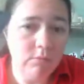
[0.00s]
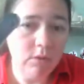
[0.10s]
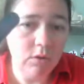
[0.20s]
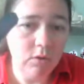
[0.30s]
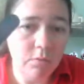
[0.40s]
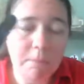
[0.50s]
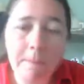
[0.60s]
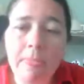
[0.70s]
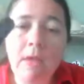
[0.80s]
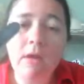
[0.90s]
to your home.
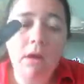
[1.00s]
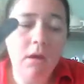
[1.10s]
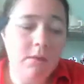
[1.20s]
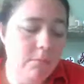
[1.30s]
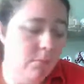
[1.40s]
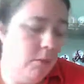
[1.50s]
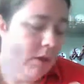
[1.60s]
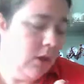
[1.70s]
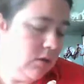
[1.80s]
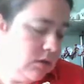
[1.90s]
But
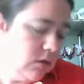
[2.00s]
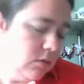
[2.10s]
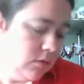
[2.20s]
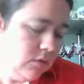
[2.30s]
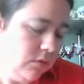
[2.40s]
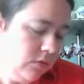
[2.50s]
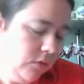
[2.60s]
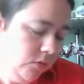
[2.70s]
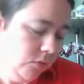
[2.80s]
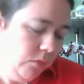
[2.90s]
we also
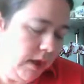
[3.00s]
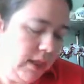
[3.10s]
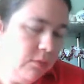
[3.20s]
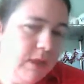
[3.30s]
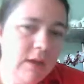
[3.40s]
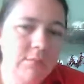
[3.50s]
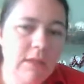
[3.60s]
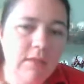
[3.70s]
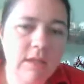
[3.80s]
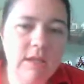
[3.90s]
highly
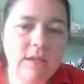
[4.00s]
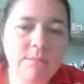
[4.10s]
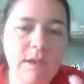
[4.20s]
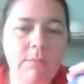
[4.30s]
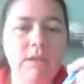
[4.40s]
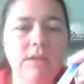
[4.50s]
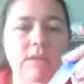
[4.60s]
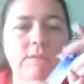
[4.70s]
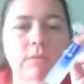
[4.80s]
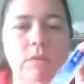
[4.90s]
recommend these babies,
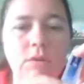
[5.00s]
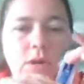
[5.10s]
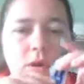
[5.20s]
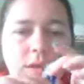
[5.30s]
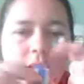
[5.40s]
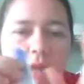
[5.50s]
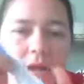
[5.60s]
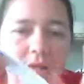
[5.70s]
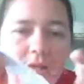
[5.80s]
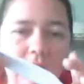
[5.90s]
which are the
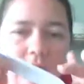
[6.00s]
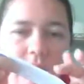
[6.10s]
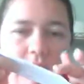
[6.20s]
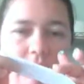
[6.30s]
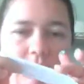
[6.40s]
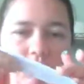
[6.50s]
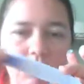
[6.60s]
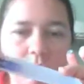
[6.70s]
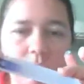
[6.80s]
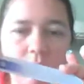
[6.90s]
glass nail files, which
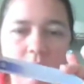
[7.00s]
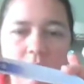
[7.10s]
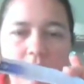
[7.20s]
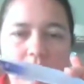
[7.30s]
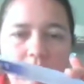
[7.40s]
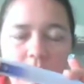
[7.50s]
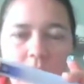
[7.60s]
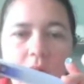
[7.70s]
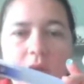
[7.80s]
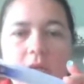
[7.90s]
are really good for
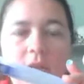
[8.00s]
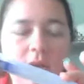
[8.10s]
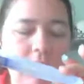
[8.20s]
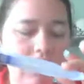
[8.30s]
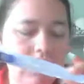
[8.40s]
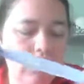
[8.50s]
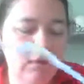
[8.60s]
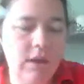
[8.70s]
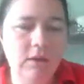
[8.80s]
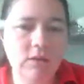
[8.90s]
not having your
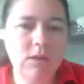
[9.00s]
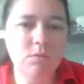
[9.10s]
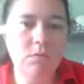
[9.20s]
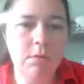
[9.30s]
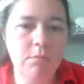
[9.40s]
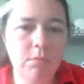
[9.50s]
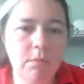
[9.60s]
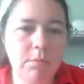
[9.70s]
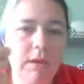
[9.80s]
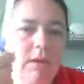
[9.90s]
nails to rip or
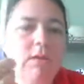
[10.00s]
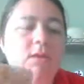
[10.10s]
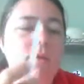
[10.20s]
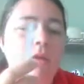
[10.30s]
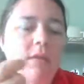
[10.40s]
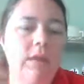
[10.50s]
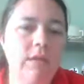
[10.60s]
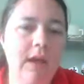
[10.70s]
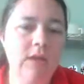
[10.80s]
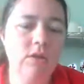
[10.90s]
peel or anything like
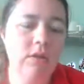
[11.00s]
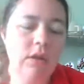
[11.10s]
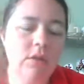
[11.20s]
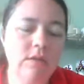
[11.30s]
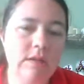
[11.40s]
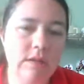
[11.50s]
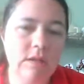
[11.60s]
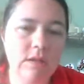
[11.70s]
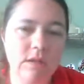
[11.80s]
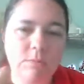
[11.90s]
that. So I'm going to use
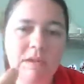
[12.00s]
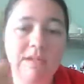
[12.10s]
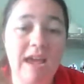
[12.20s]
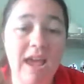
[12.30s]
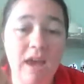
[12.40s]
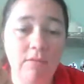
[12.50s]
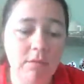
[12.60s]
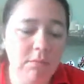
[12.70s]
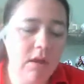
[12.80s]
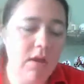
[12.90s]
these just because I have
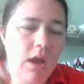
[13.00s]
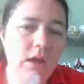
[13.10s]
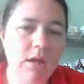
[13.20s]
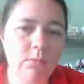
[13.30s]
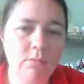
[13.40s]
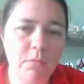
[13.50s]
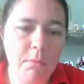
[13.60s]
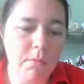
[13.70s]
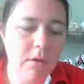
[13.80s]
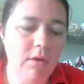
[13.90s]
them. I got them from
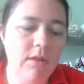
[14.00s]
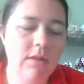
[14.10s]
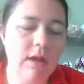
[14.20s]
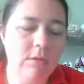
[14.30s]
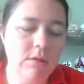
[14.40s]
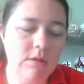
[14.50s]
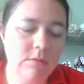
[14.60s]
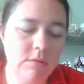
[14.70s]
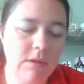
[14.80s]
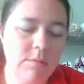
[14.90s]
a party that I was
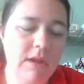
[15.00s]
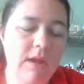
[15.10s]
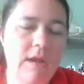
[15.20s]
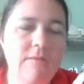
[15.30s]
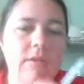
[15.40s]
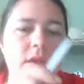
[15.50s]
participating in.